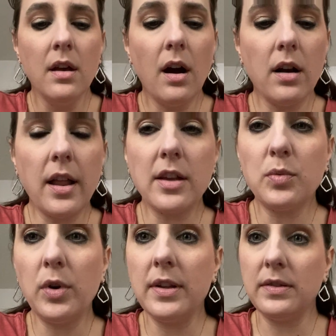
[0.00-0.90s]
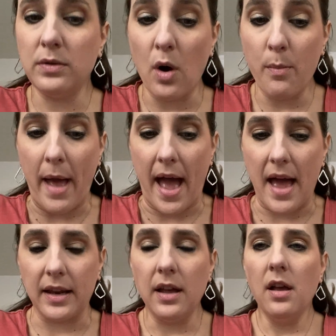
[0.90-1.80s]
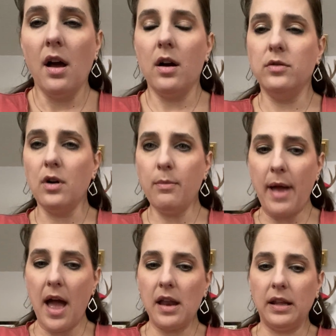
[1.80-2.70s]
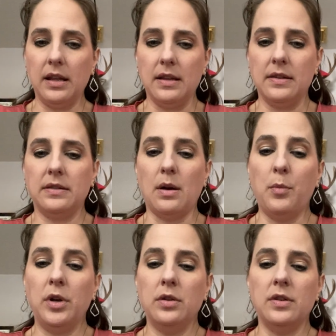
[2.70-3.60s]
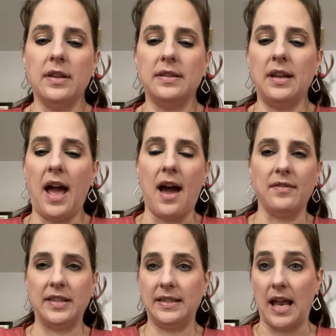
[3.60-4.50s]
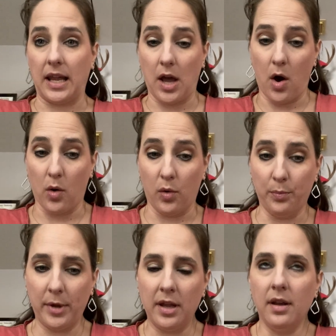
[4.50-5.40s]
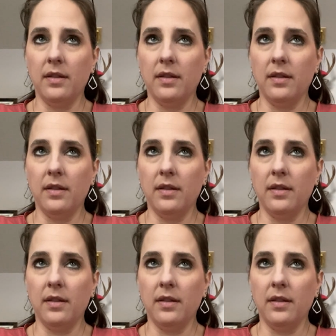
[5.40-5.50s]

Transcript: Our next word is nomad. A nomad is someone who doesn't have a steady home.